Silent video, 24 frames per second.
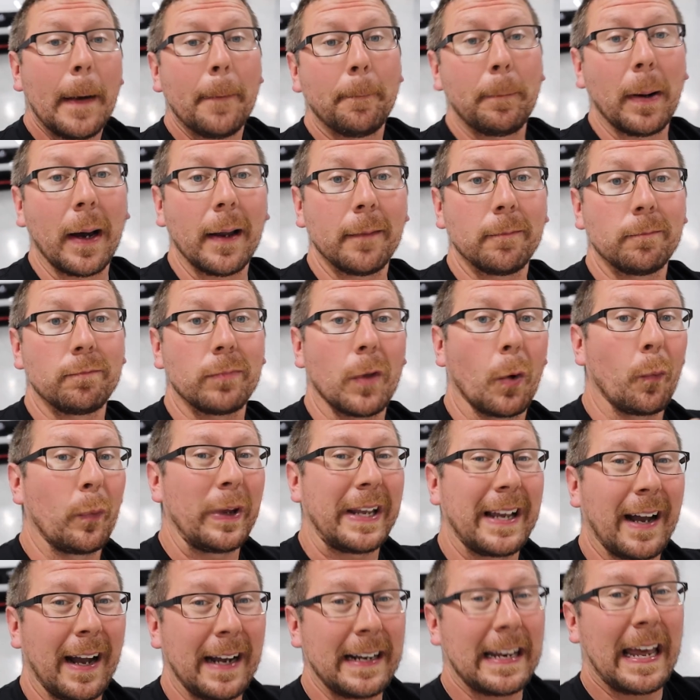But we
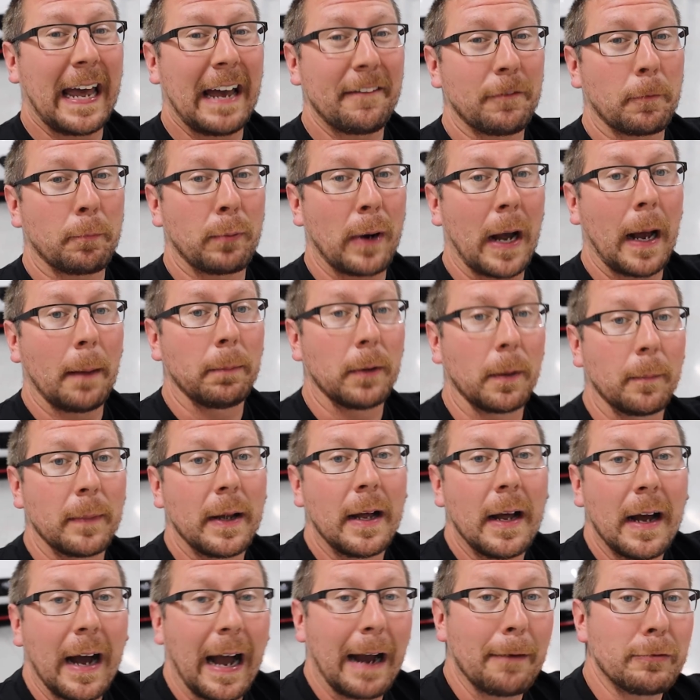kind of have a problem.
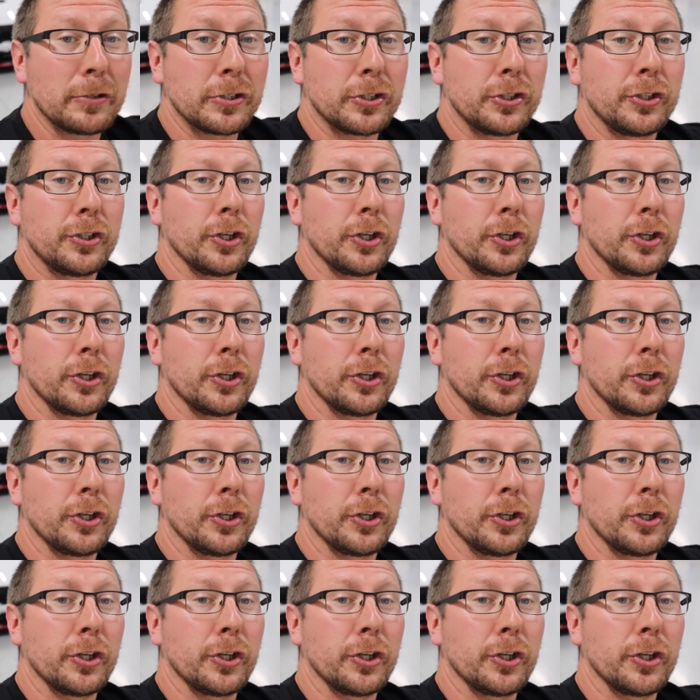I was